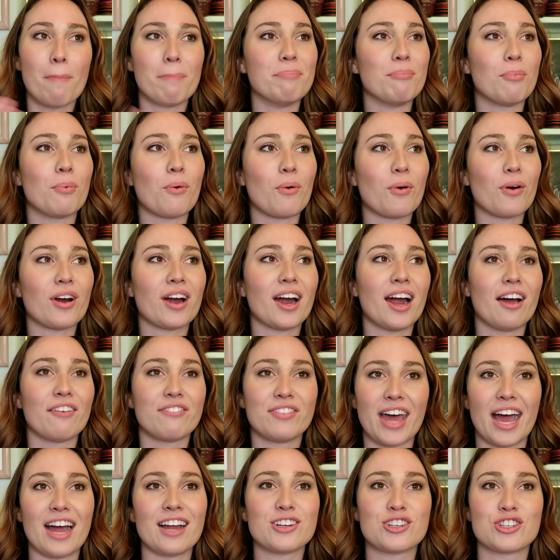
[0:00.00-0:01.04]
more
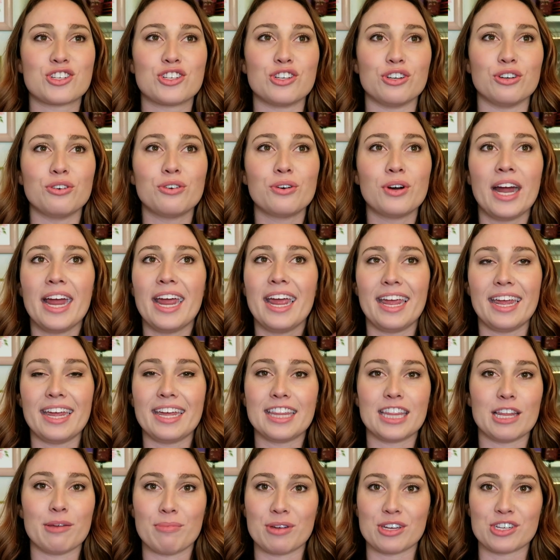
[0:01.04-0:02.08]
of that shoe
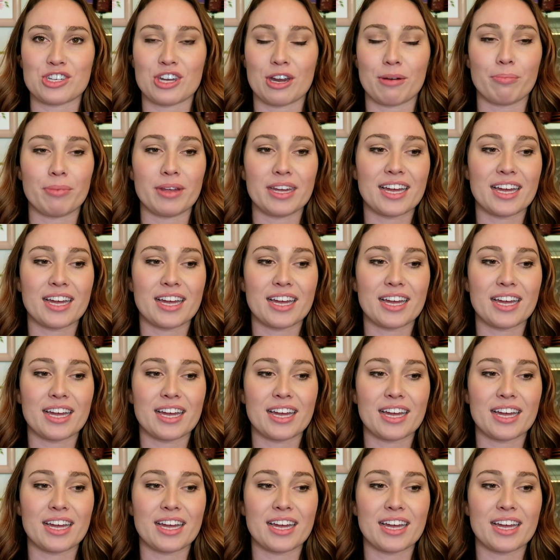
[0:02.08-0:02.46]
in the mission,